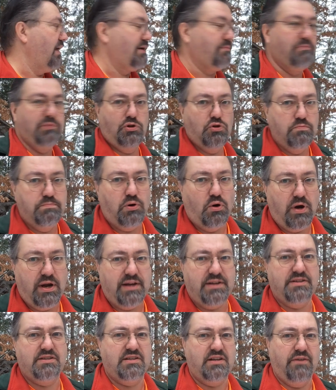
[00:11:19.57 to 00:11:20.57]
like Blue
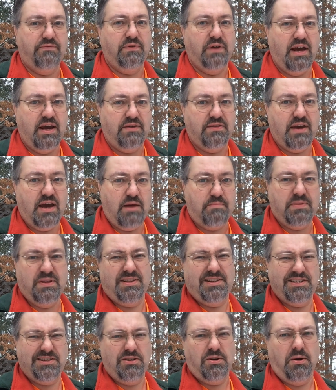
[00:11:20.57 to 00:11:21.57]
Point and stuff like that,
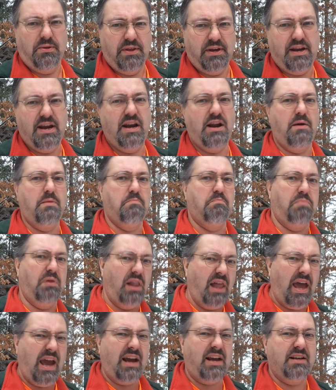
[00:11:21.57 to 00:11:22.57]
but this is all the kind of
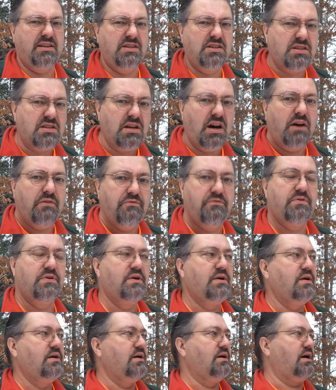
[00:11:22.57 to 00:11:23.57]
black stuff.
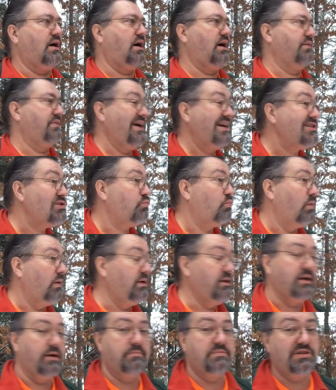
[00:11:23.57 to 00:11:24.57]
That's
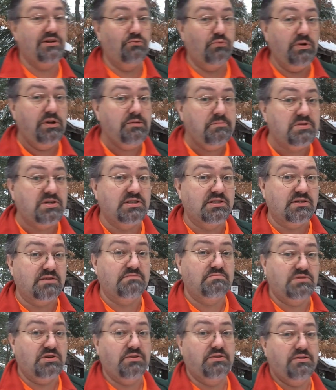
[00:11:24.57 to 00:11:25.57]
Williams, and Williams
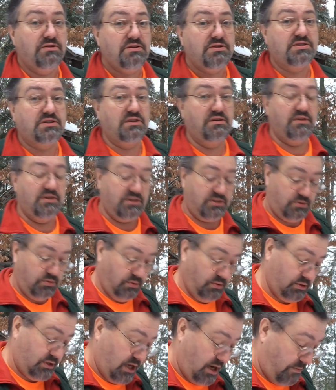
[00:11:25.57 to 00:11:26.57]
so they're a serious
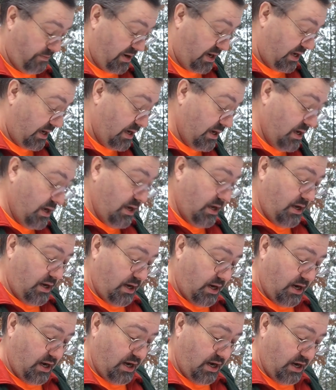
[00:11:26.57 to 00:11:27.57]
tool company.
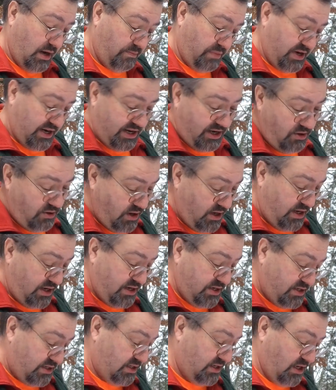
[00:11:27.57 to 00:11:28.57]
But here it
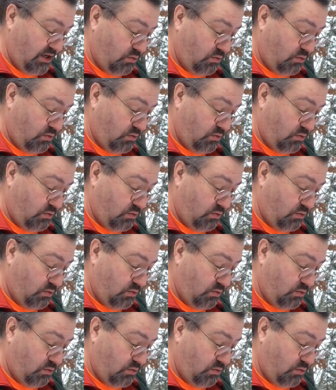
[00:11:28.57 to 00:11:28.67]
is